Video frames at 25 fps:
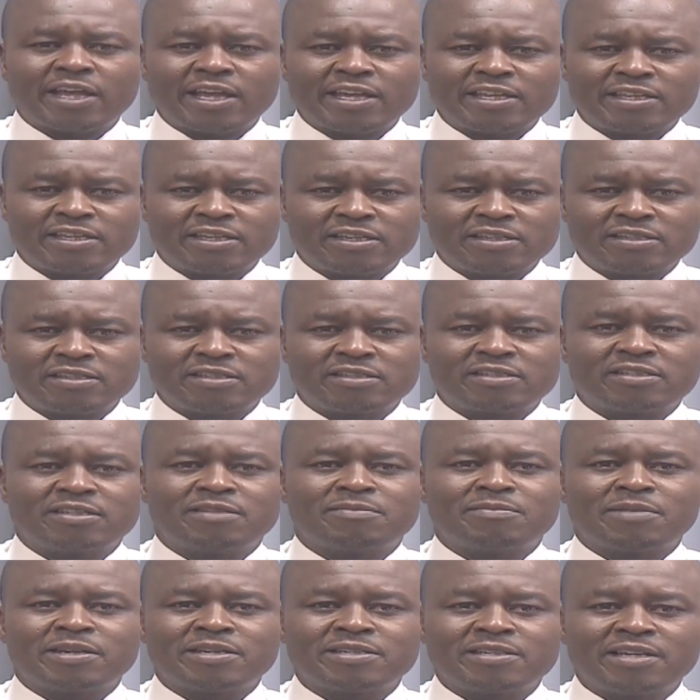Kenyans
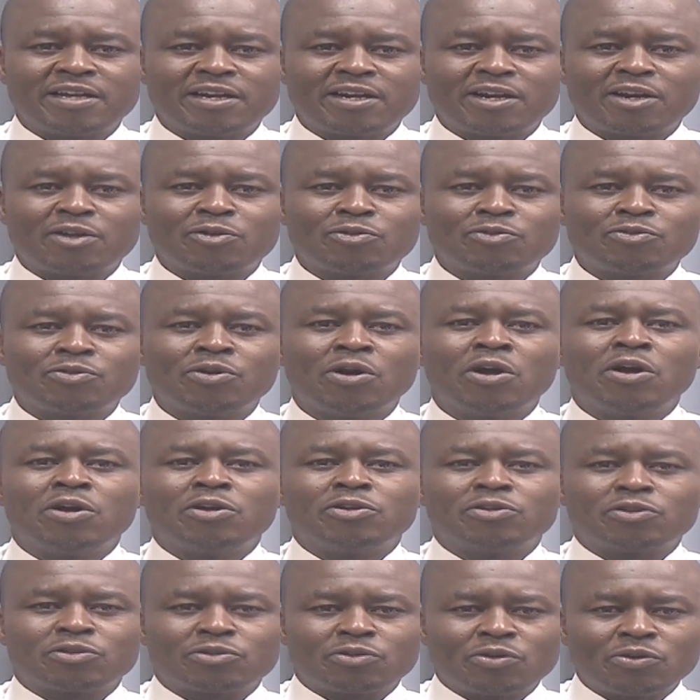in Mandera who
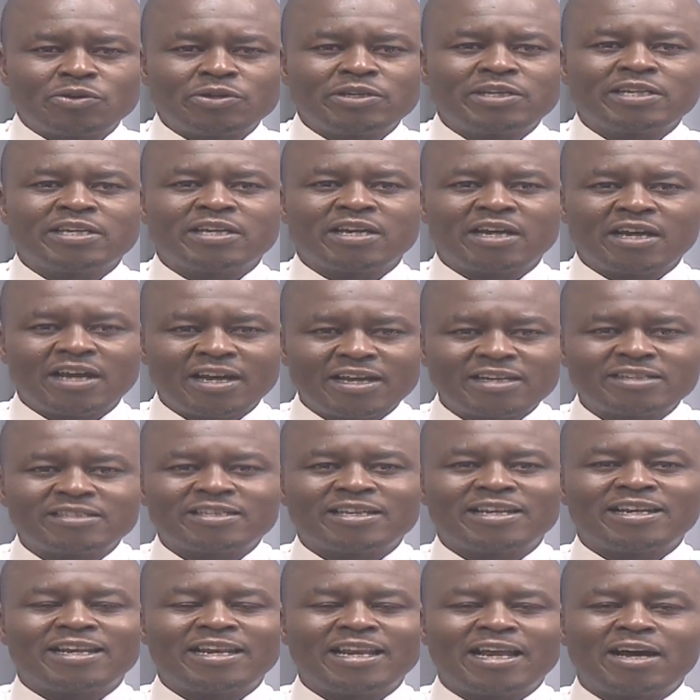not only heard
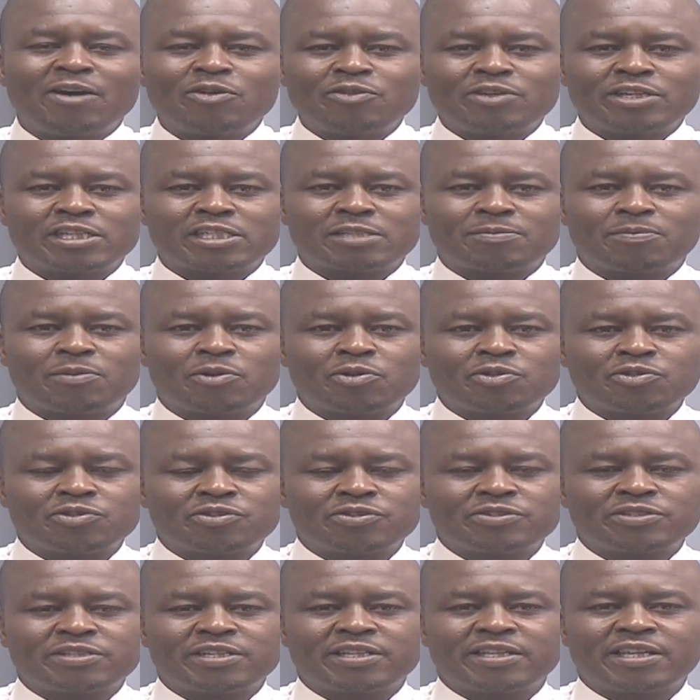the loud
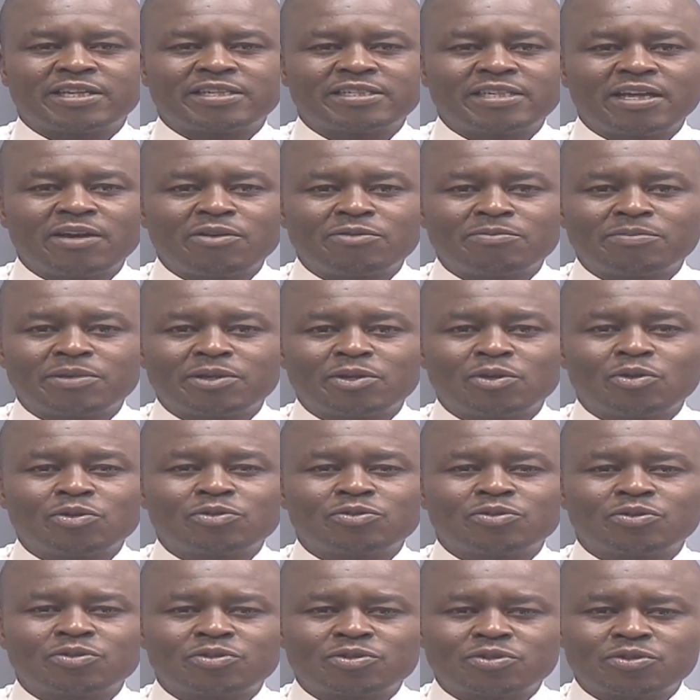explosions in the town, but
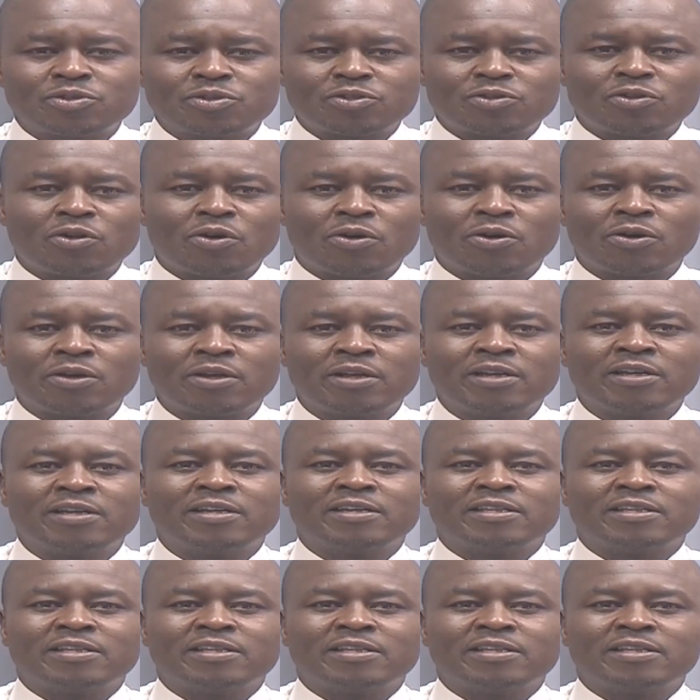also saw